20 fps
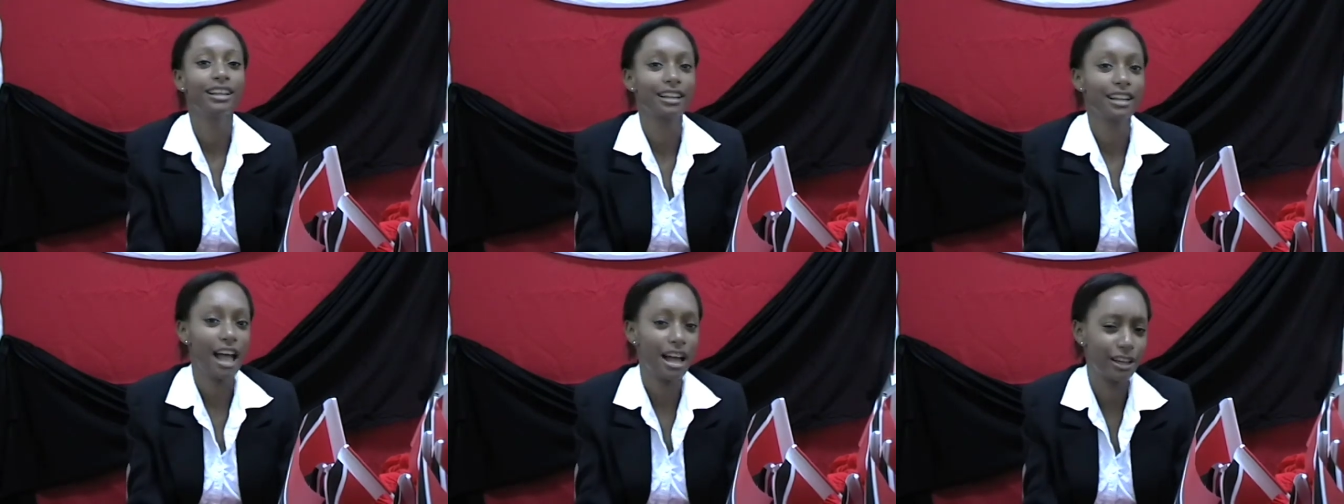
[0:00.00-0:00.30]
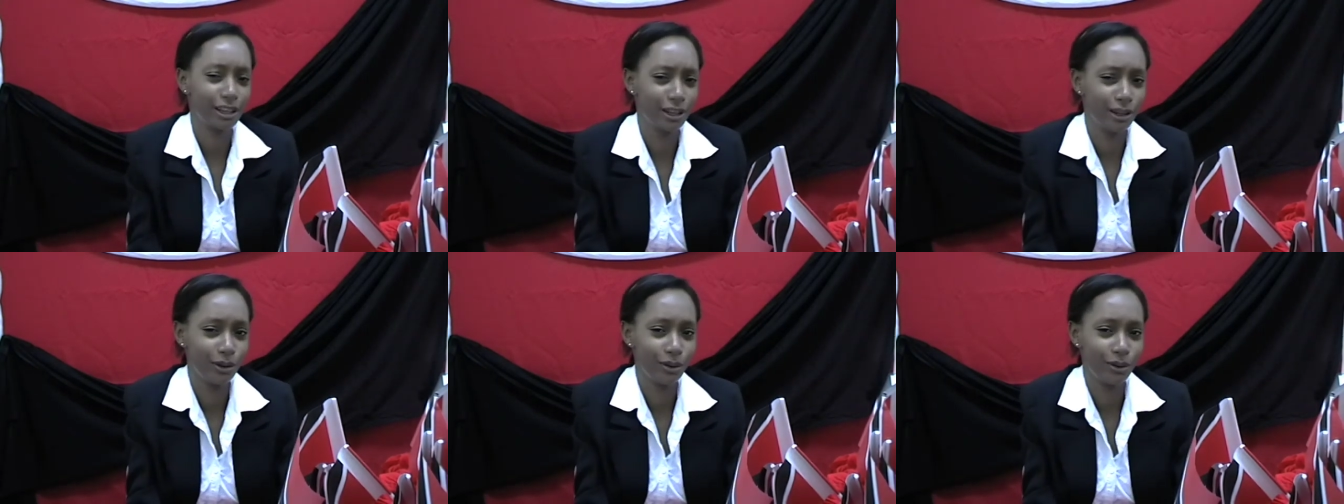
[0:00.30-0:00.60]

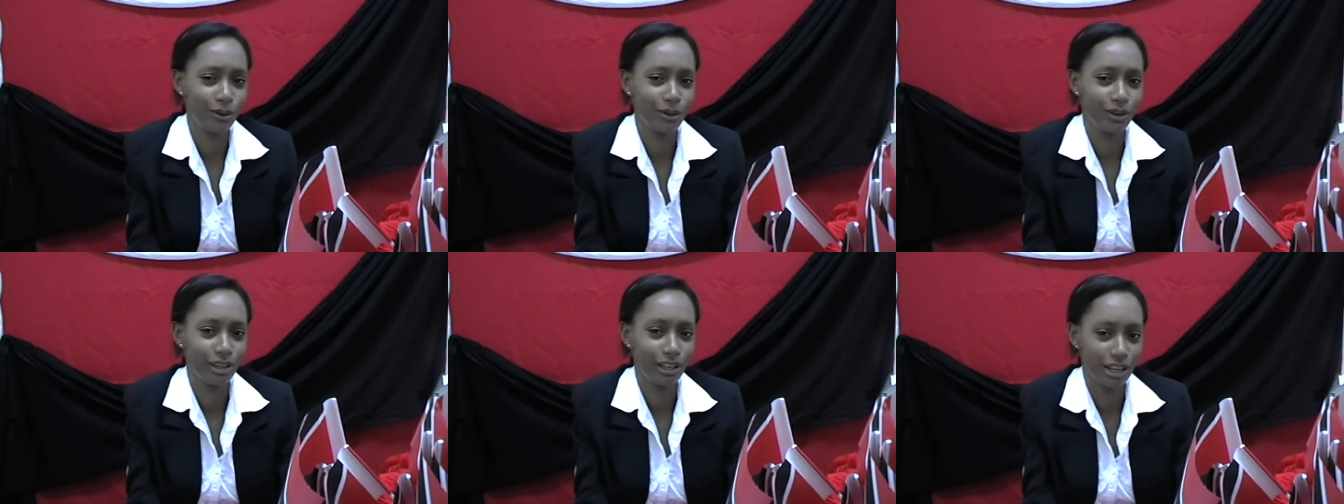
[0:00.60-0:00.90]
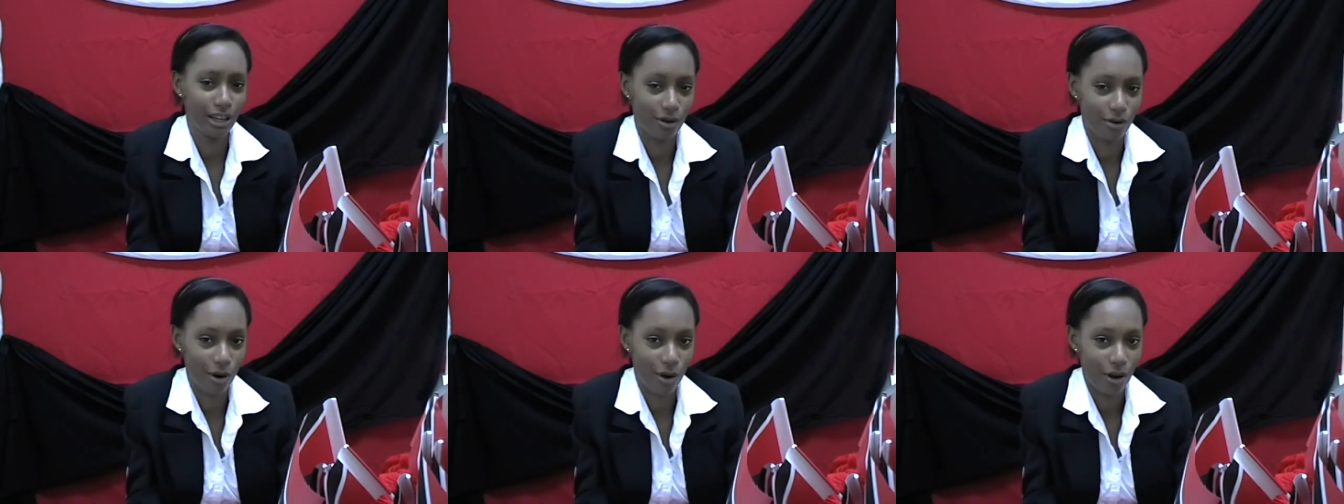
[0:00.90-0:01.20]
Thank you,
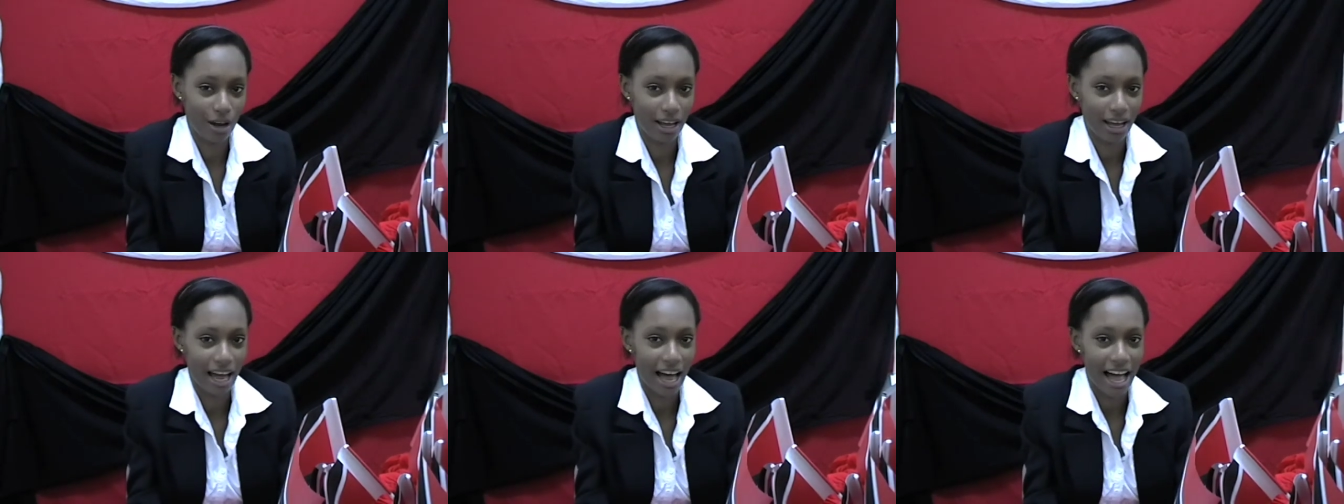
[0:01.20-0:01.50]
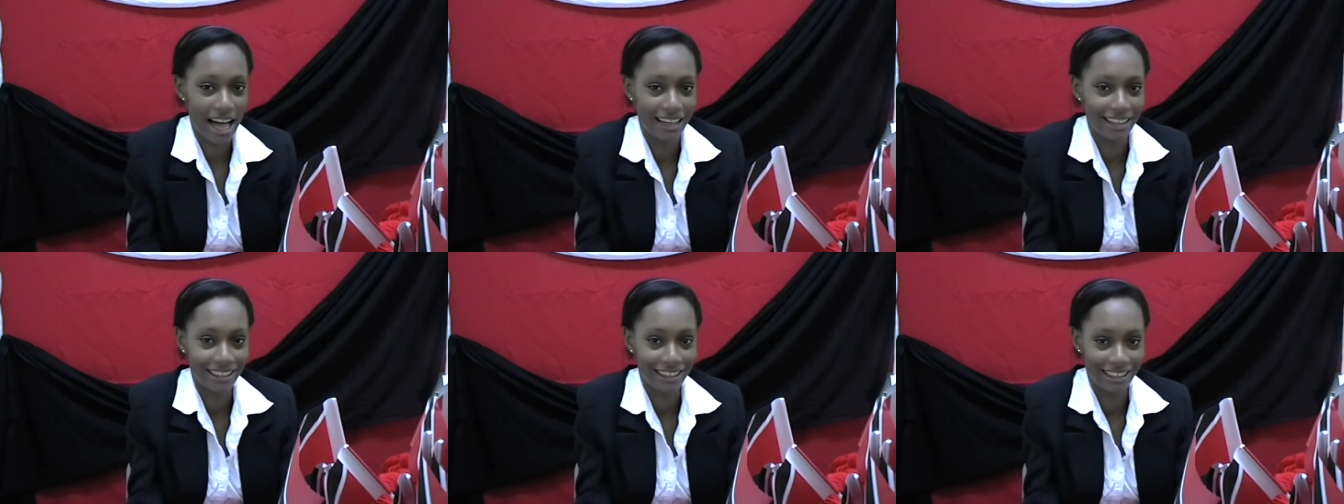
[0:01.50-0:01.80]
Leroy
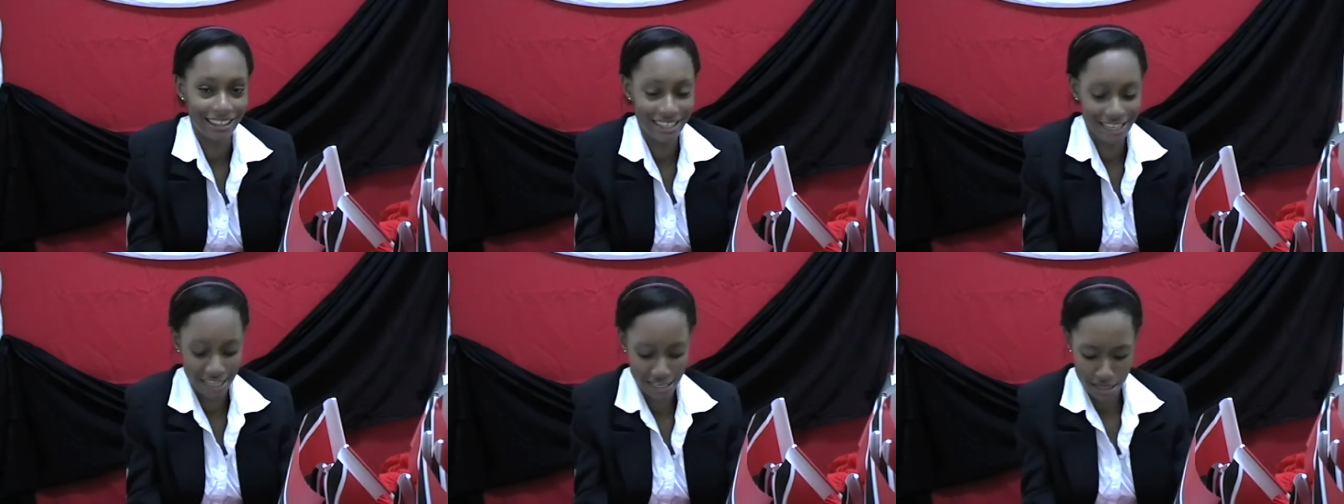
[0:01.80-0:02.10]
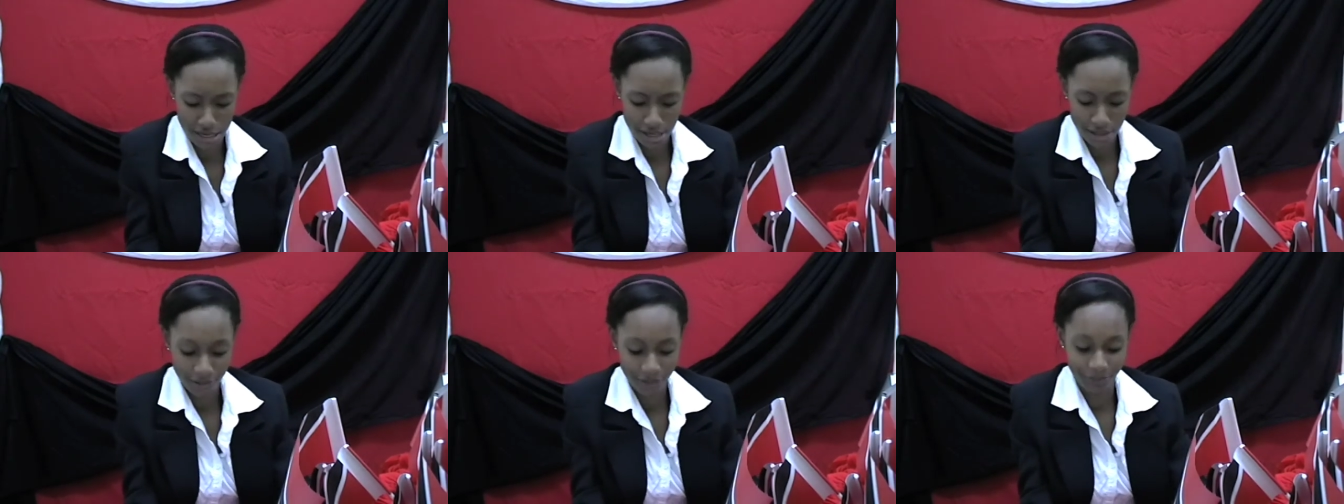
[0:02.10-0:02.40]
and
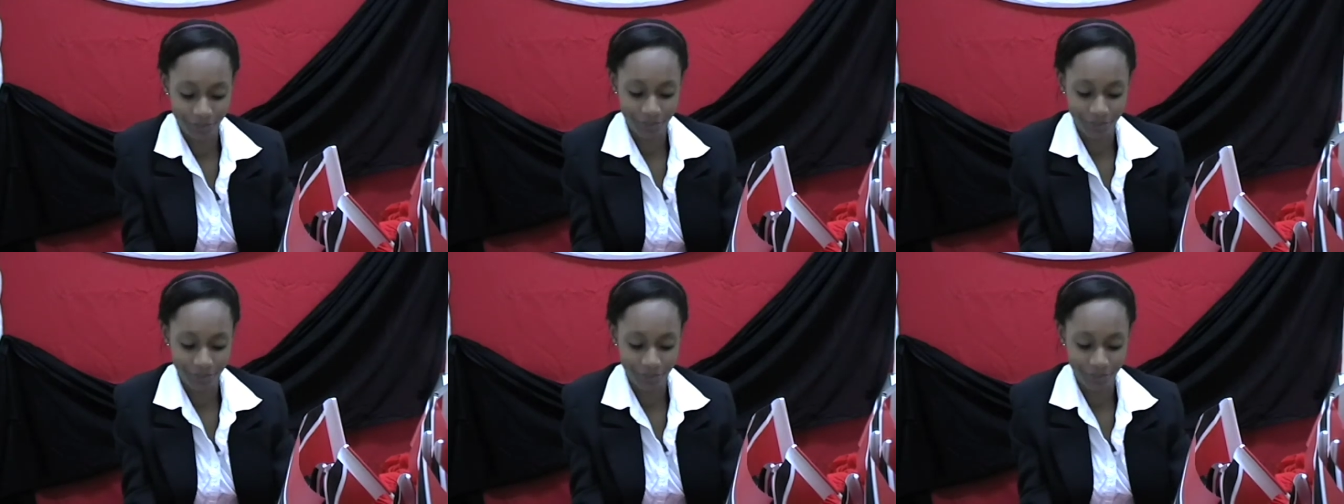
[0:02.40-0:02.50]
Nina.